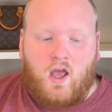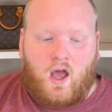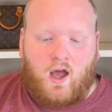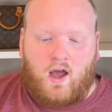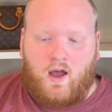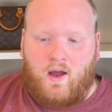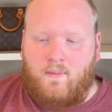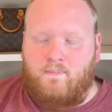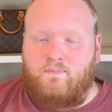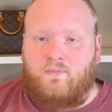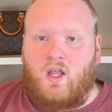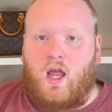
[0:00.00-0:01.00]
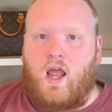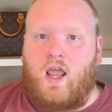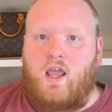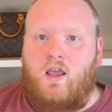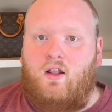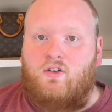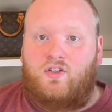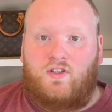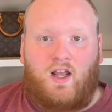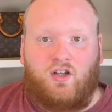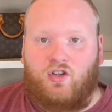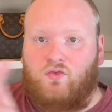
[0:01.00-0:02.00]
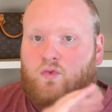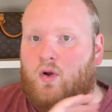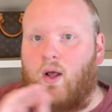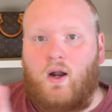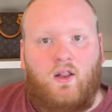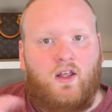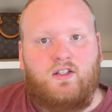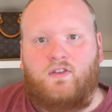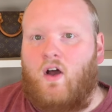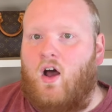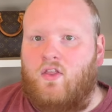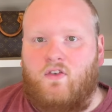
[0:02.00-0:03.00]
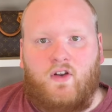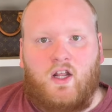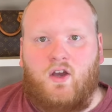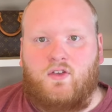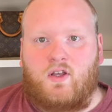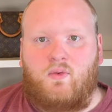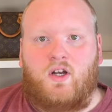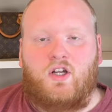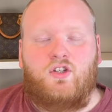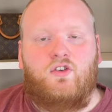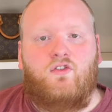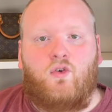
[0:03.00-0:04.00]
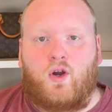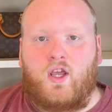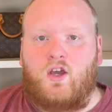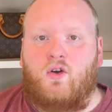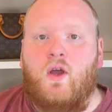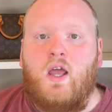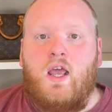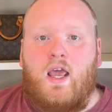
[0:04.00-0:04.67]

Um, I just actually wrote out a list of all the videos I want to do for you,